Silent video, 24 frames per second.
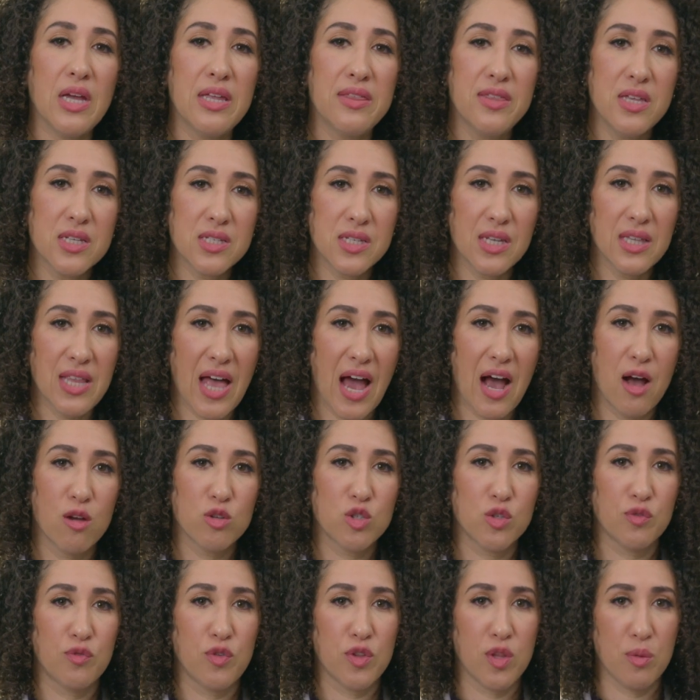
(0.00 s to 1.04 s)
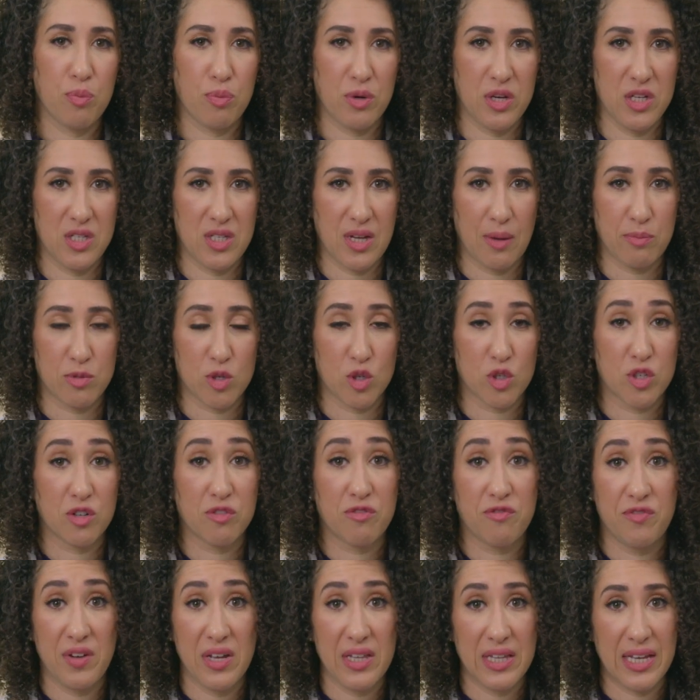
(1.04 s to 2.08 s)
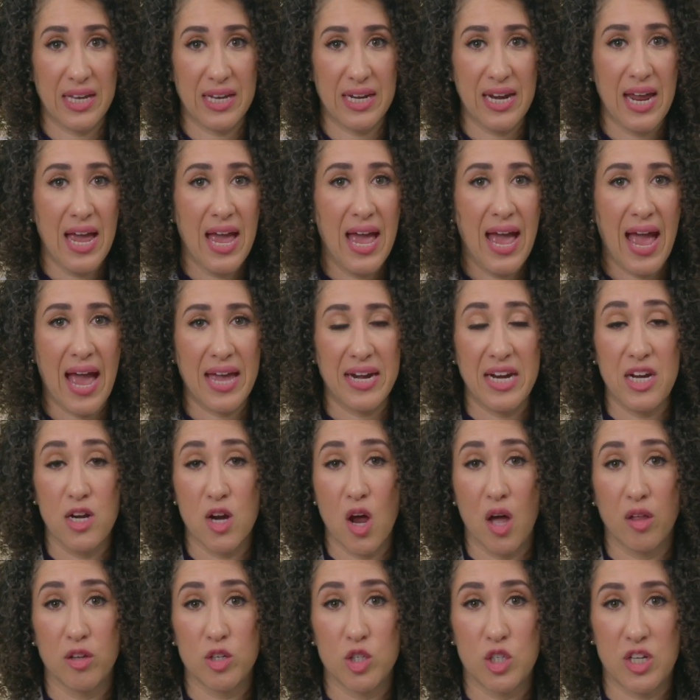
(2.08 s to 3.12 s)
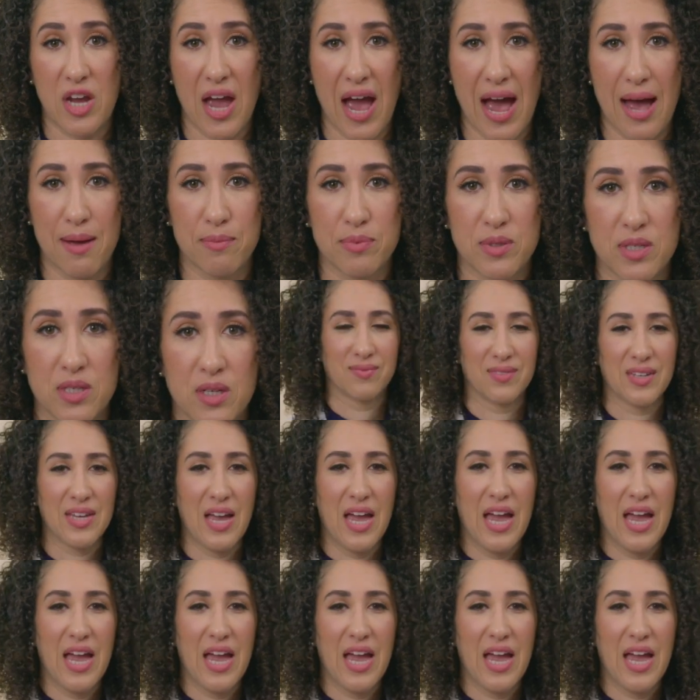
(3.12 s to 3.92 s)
This allows for the preceptor to fill in any knowledge gaps.